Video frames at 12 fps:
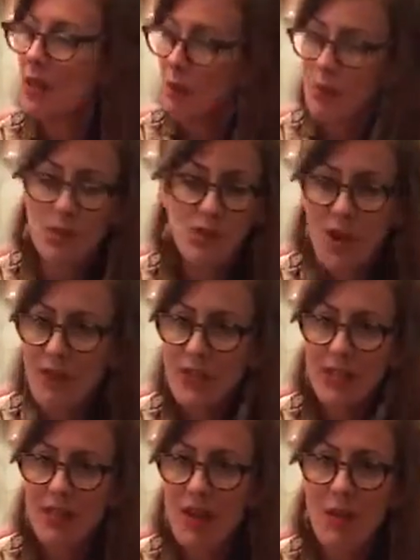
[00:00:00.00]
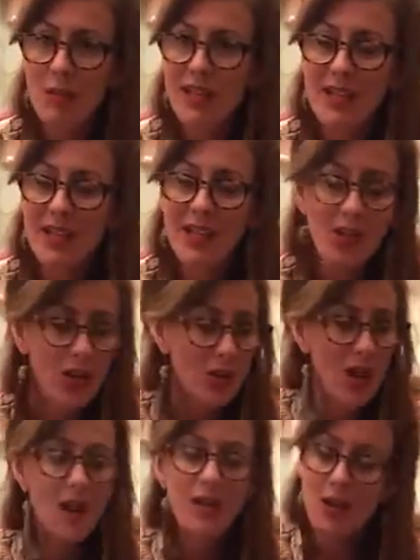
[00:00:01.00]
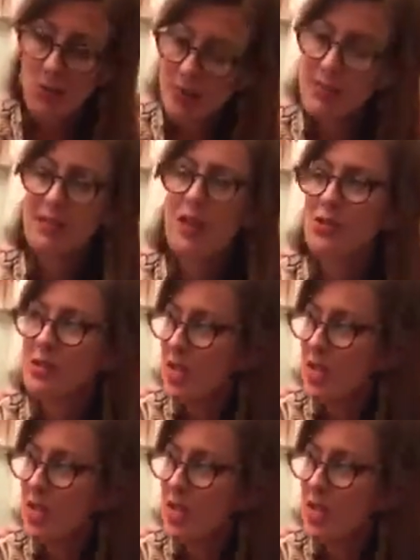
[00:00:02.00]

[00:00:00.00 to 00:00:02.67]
When we're driving at night and we get a yellow light, we slow